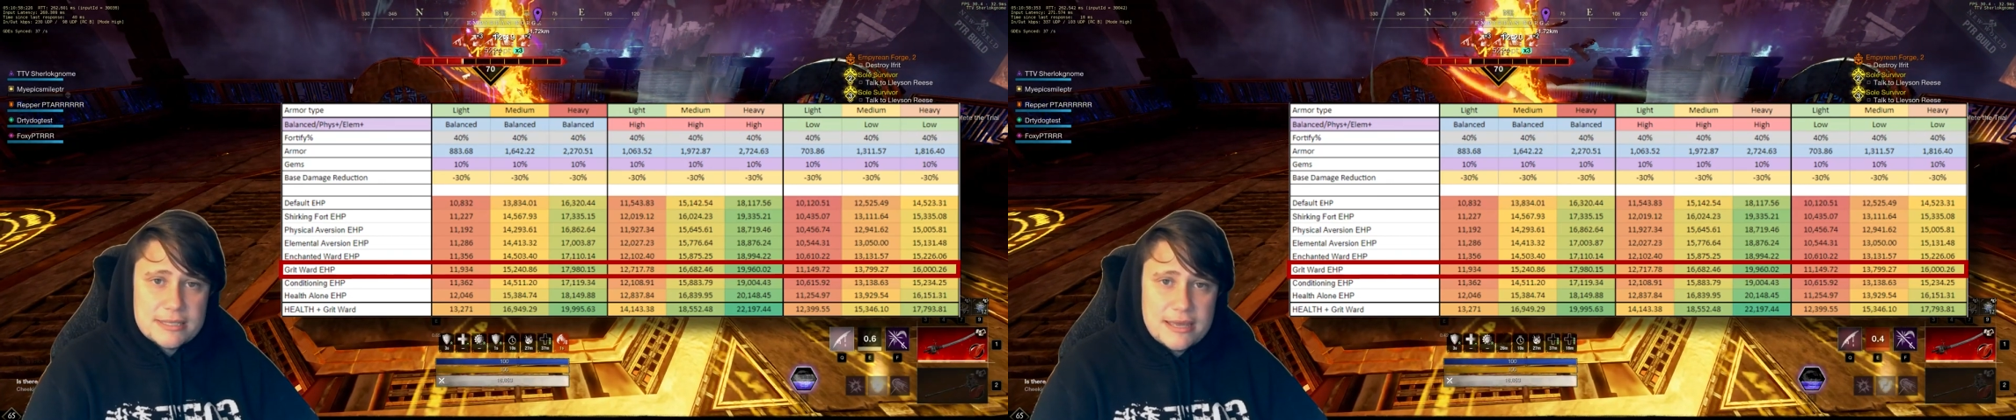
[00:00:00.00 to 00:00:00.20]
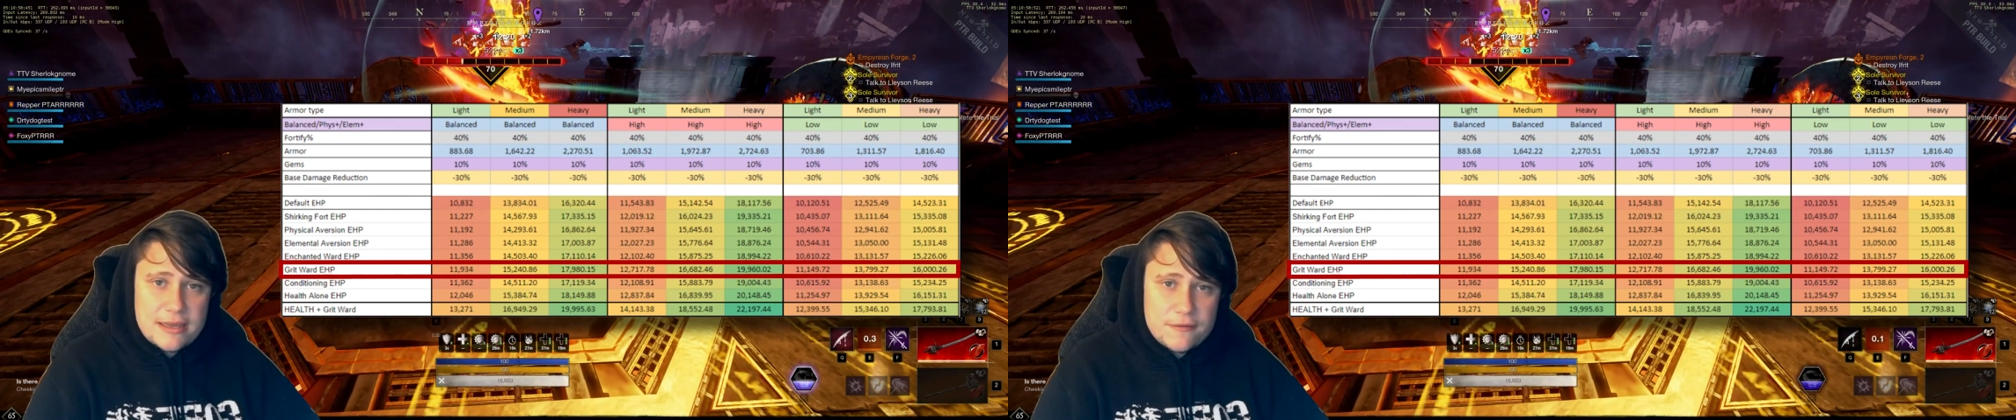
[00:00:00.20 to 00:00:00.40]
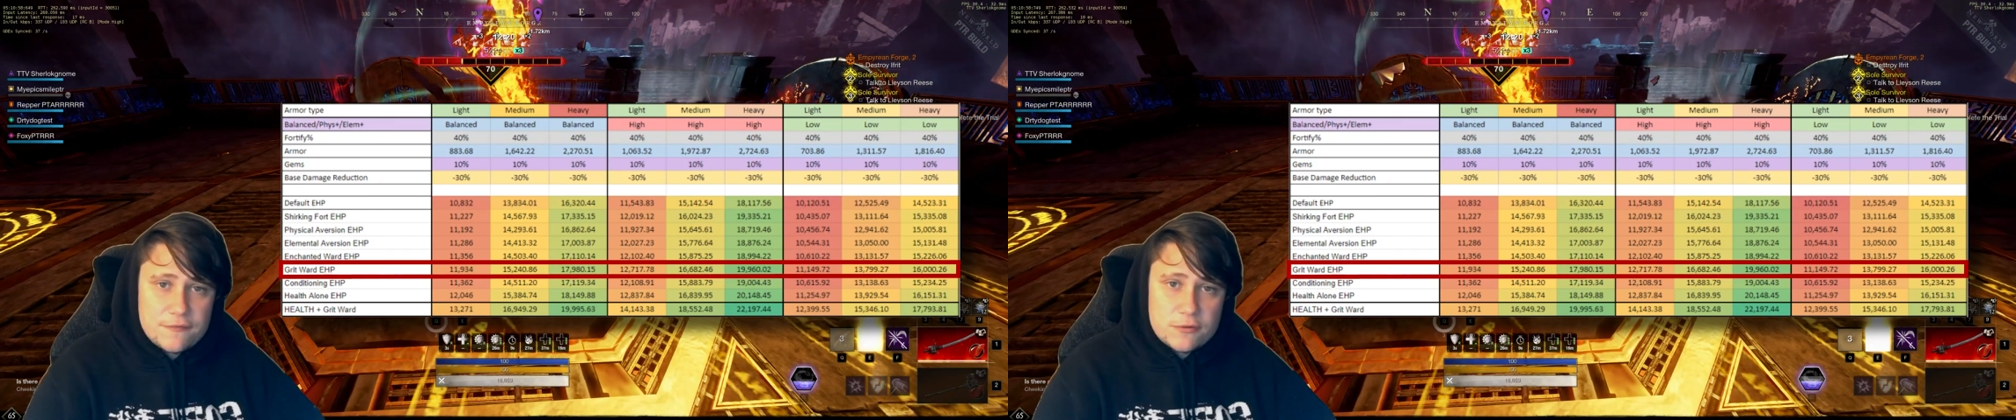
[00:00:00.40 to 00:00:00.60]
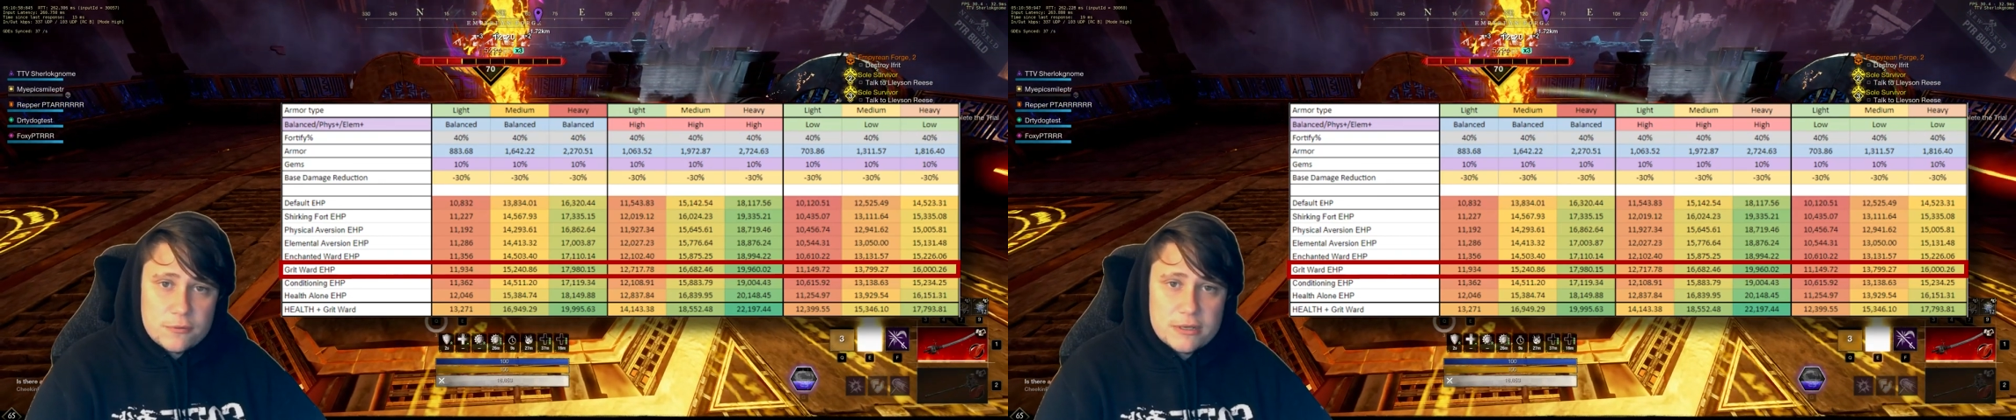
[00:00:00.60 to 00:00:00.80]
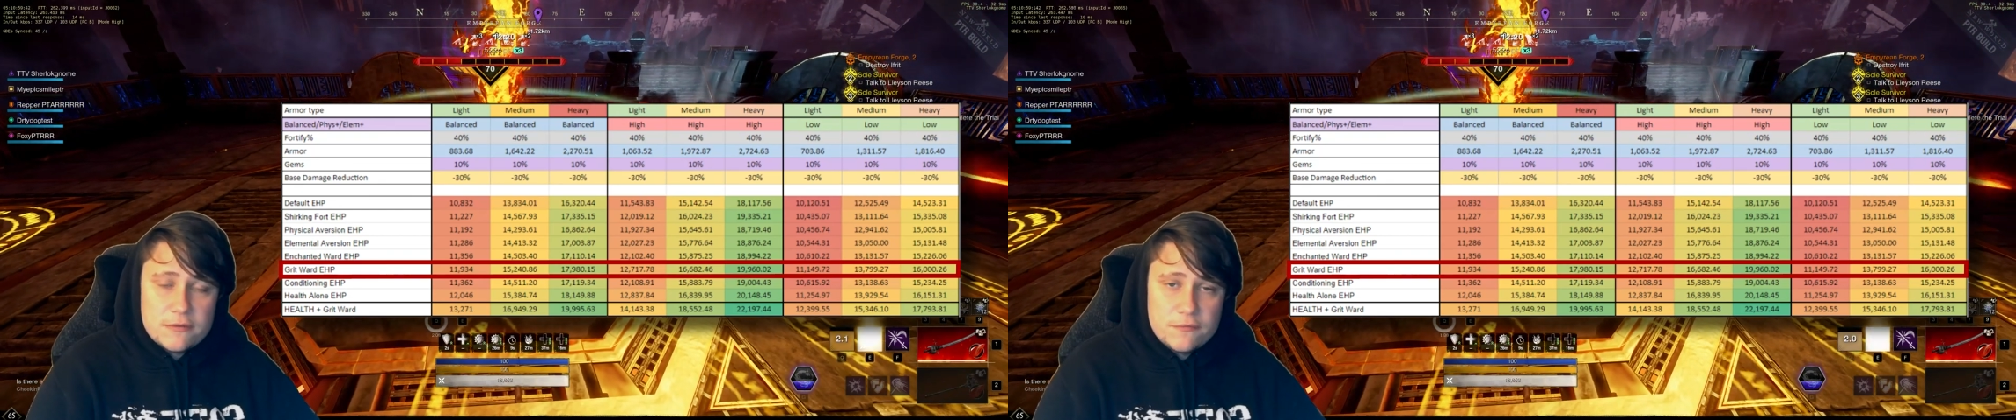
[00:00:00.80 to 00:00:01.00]
that have
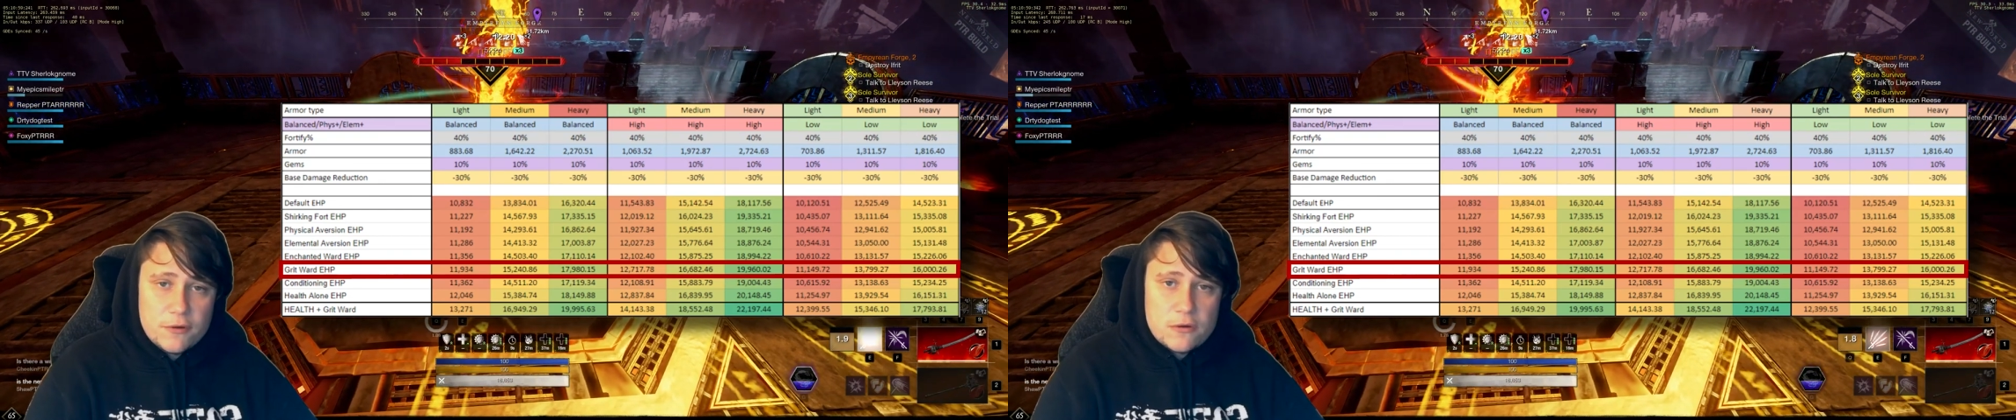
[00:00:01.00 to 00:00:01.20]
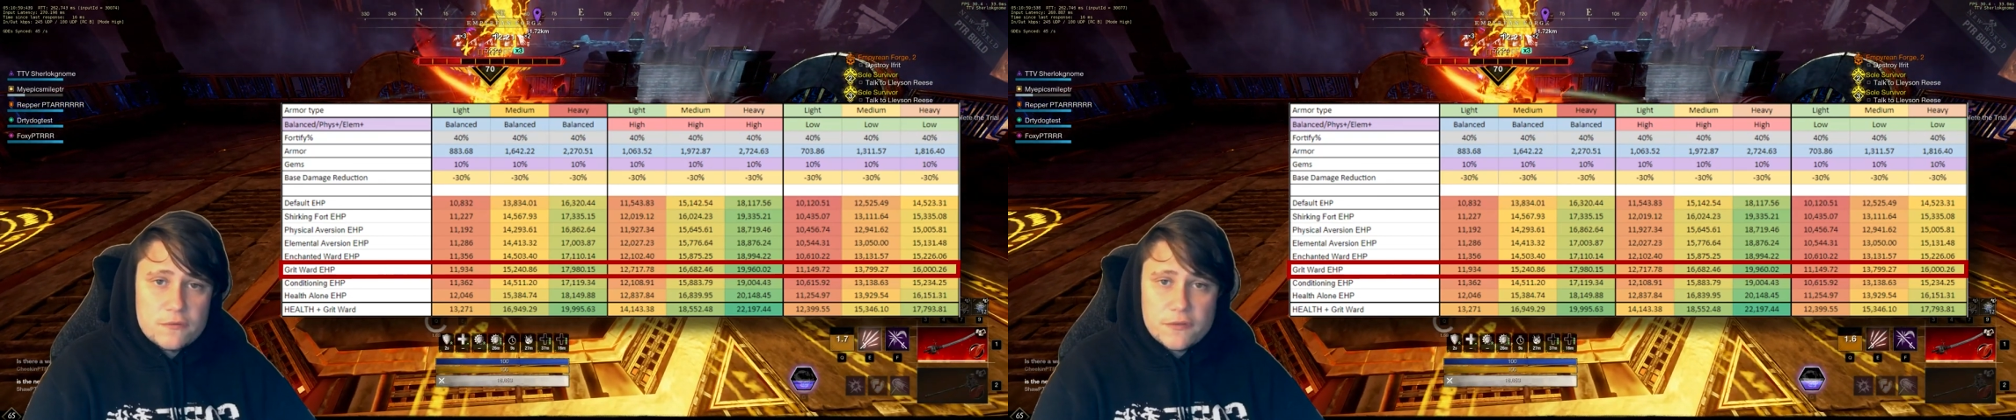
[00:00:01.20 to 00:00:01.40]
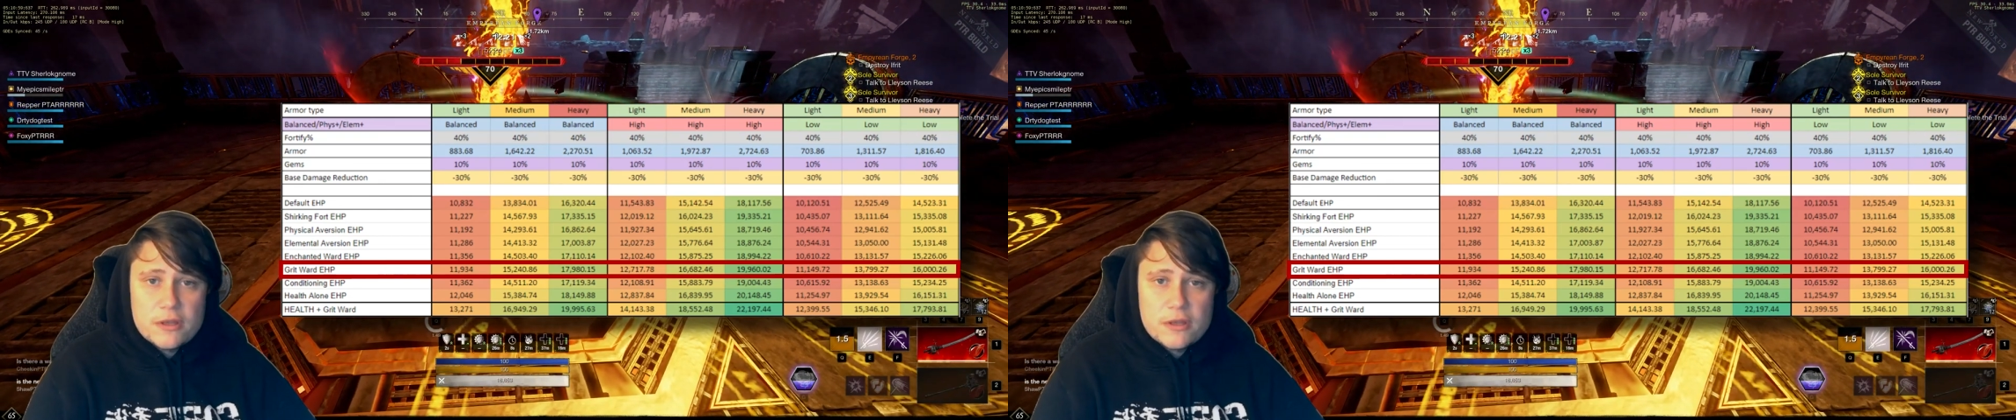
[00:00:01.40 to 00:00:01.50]
grit involved.